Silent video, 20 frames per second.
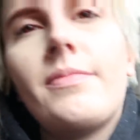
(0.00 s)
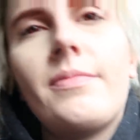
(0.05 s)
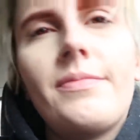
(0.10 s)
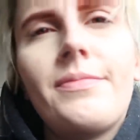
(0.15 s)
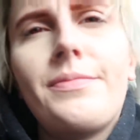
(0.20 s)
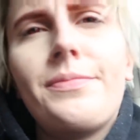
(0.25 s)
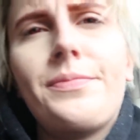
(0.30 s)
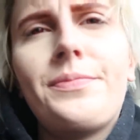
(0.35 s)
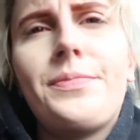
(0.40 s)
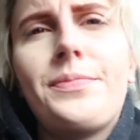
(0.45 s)

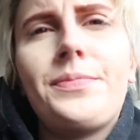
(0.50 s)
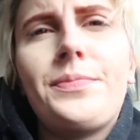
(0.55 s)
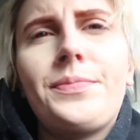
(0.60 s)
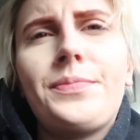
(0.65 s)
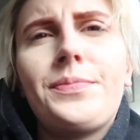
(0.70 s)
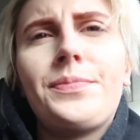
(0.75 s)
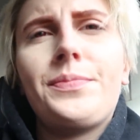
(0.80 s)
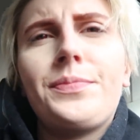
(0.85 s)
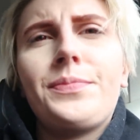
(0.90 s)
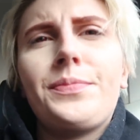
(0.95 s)
Yeah,
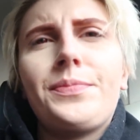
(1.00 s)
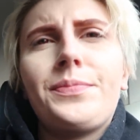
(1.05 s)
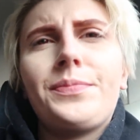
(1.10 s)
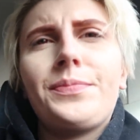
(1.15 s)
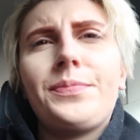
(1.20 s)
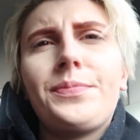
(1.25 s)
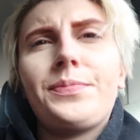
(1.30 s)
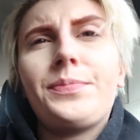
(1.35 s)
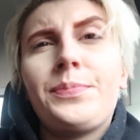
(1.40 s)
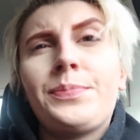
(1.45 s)
really just the
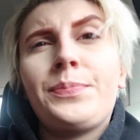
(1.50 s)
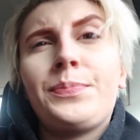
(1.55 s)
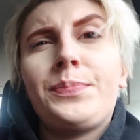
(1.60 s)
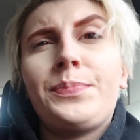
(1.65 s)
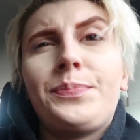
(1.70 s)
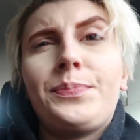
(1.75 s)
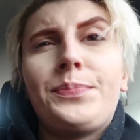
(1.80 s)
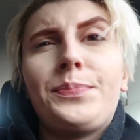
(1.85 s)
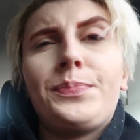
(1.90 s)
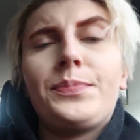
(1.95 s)
hotel.
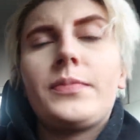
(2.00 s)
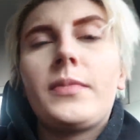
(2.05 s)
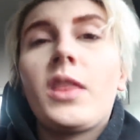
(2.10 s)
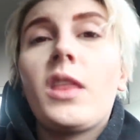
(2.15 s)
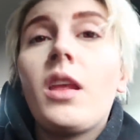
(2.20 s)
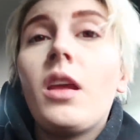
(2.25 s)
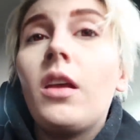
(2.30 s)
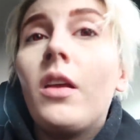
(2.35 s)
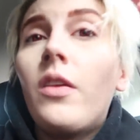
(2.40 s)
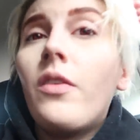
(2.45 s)

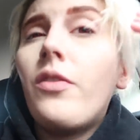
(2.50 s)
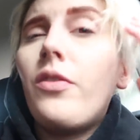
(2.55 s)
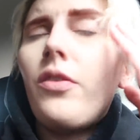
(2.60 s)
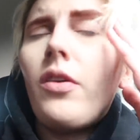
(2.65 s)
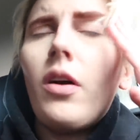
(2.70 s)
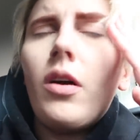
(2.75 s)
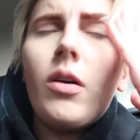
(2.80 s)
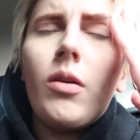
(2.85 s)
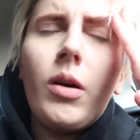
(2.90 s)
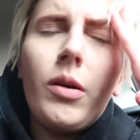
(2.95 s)

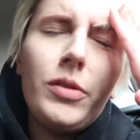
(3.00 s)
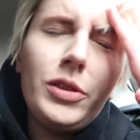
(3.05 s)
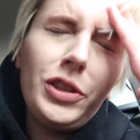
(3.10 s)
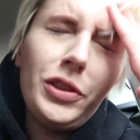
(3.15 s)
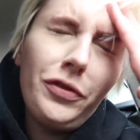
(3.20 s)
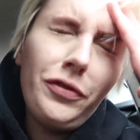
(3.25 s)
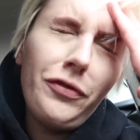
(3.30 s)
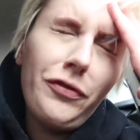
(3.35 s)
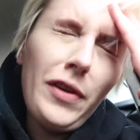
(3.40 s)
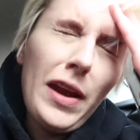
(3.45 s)
So, what was
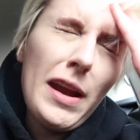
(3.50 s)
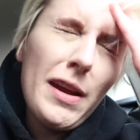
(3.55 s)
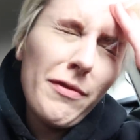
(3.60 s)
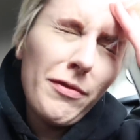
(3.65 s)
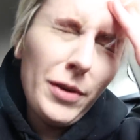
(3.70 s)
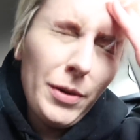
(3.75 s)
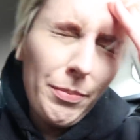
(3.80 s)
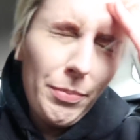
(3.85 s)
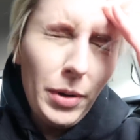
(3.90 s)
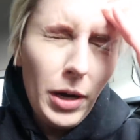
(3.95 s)
your
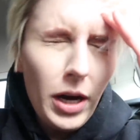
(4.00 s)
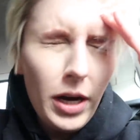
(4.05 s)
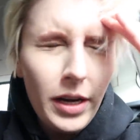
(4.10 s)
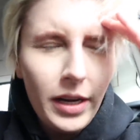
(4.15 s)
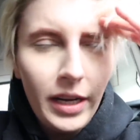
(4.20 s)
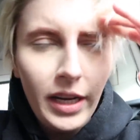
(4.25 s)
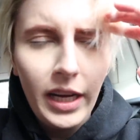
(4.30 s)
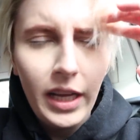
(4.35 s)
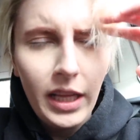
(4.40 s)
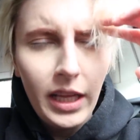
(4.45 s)
favorite
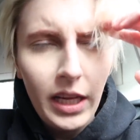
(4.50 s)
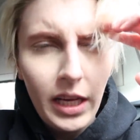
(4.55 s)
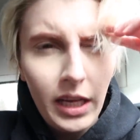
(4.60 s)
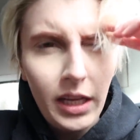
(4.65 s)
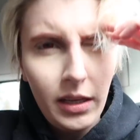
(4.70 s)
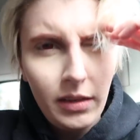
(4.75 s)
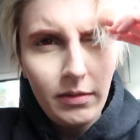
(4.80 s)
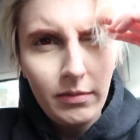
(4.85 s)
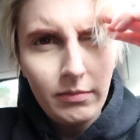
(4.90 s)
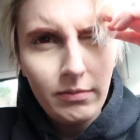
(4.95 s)
part,
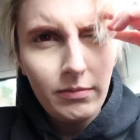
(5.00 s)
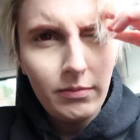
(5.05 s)
Neely?